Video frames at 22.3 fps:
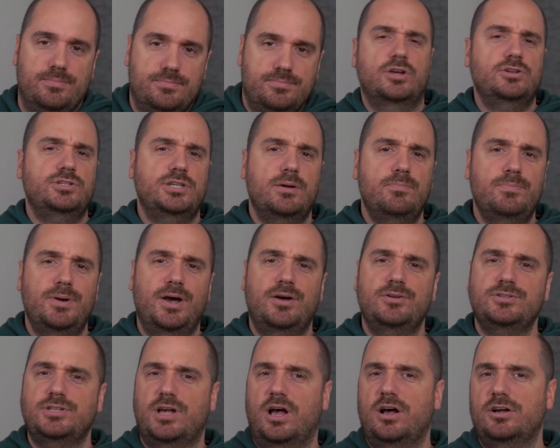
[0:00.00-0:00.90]
So
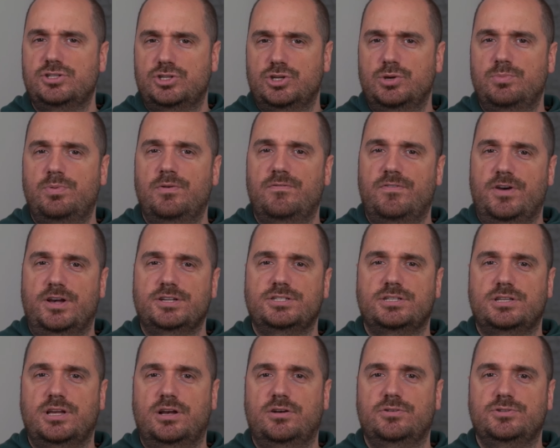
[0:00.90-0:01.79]
dumbbells are super
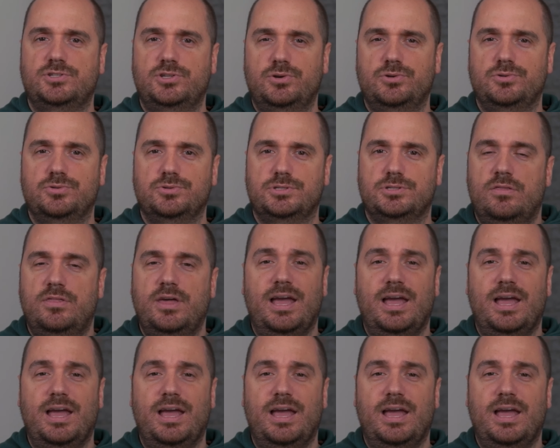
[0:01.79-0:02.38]
versatile tools.